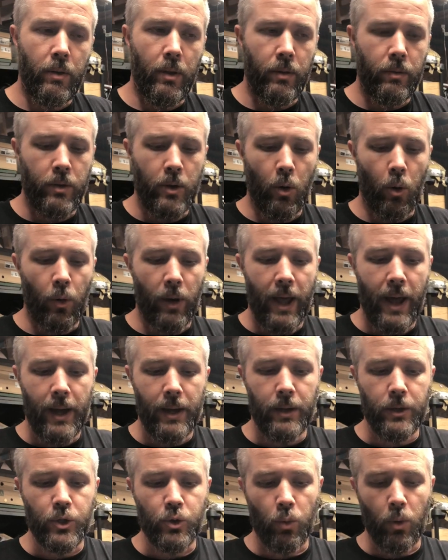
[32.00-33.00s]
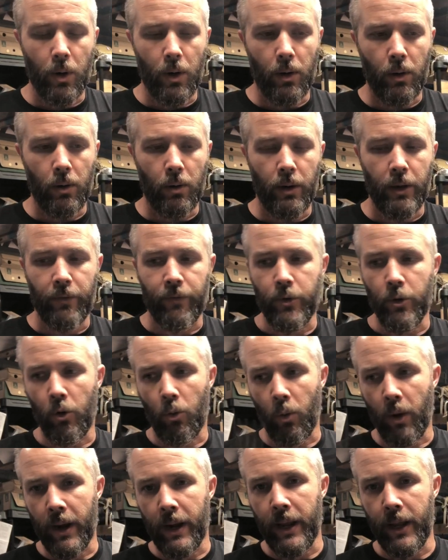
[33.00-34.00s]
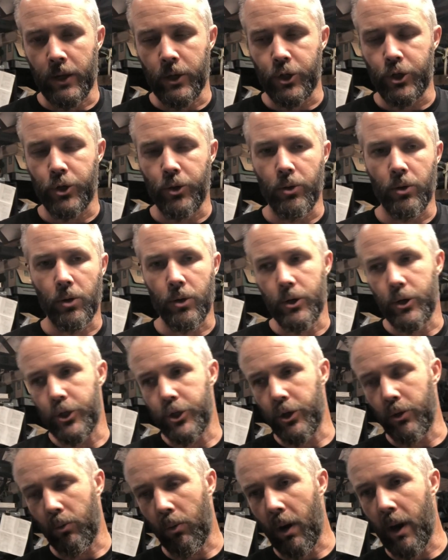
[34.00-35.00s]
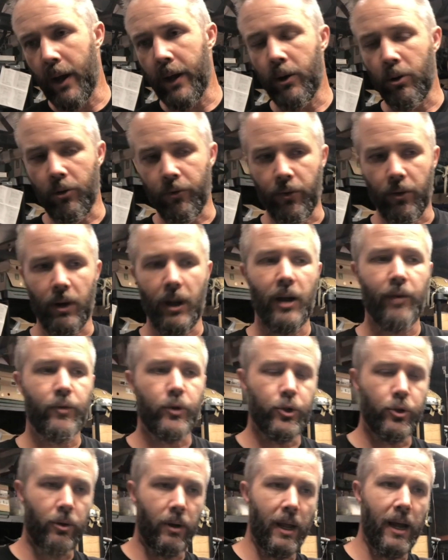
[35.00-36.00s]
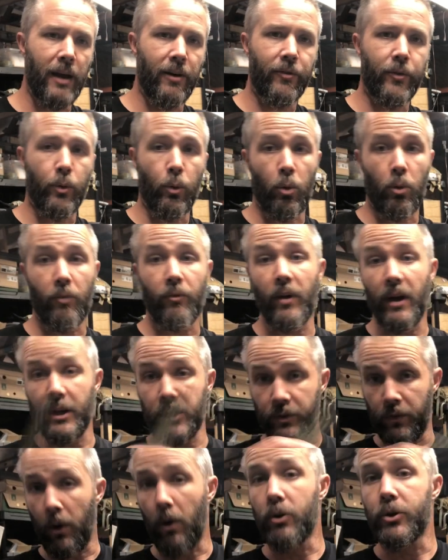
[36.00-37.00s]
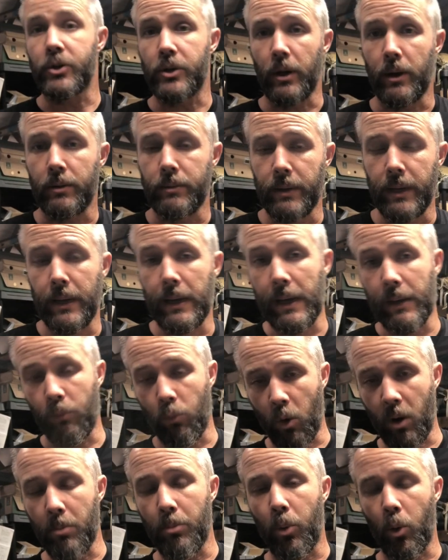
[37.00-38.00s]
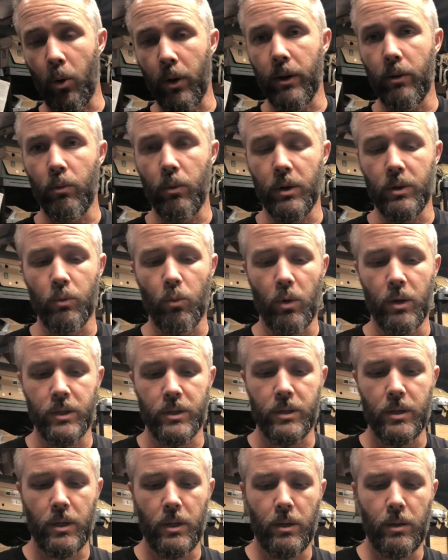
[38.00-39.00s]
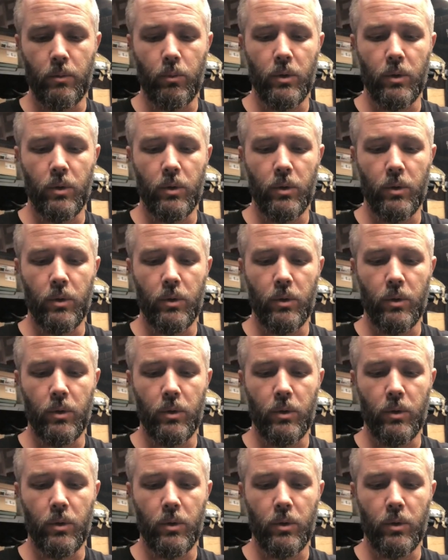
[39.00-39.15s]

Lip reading: The old adage where if you're a right-hand shooter, you shoot right, or if you're left, you shoot left, or vice versa, at one point was the